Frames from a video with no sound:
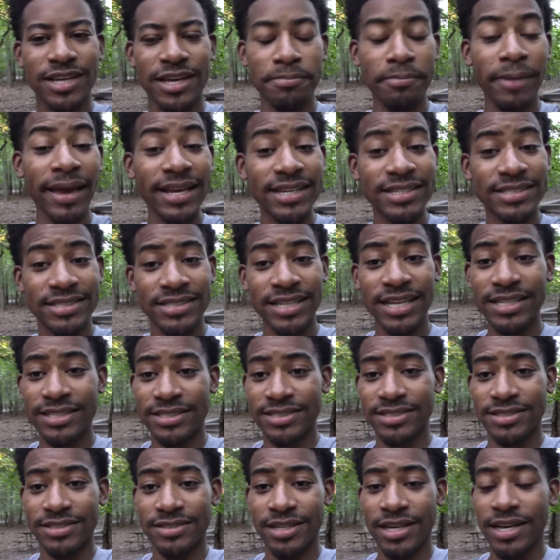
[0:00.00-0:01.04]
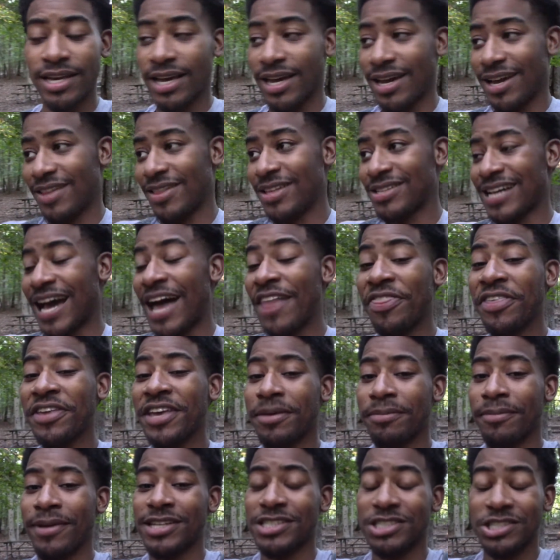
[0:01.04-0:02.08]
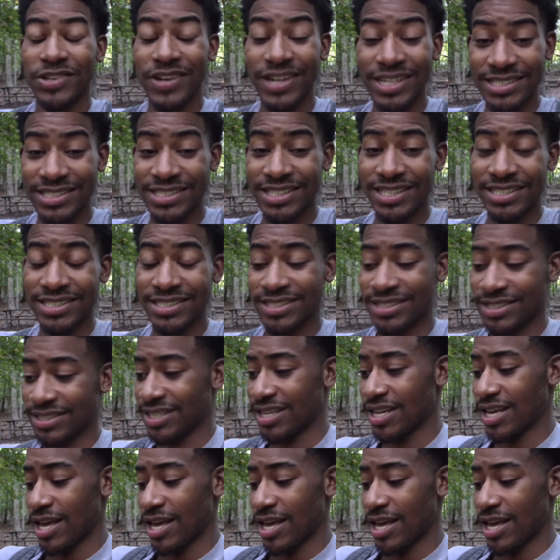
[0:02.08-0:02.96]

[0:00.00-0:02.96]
It makes sense. At least I think it makes great sense.